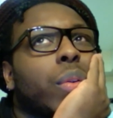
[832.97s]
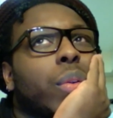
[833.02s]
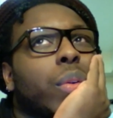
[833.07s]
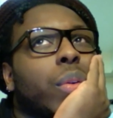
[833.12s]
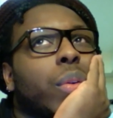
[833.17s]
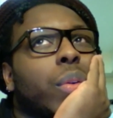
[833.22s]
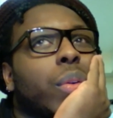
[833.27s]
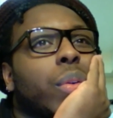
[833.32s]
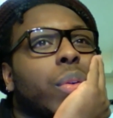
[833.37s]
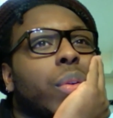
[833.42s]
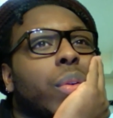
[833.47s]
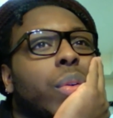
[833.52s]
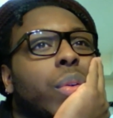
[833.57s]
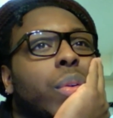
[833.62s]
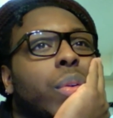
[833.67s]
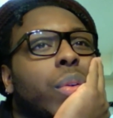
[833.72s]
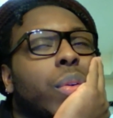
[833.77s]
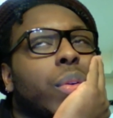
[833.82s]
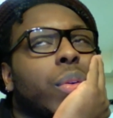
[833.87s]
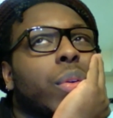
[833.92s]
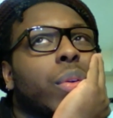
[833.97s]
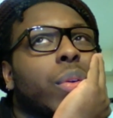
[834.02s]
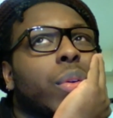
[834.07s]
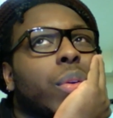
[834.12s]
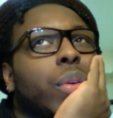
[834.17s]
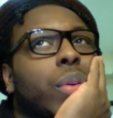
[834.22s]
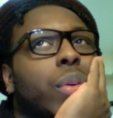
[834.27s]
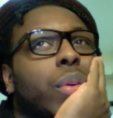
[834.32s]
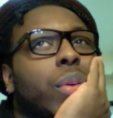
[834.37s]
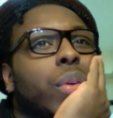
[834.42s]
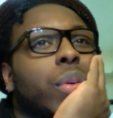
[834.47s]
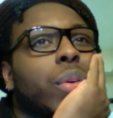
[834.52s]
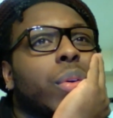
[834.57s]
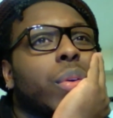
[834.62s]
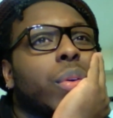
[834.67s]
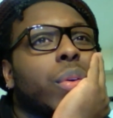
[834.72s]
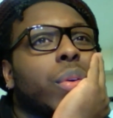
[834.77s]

No one is speaking in this clip.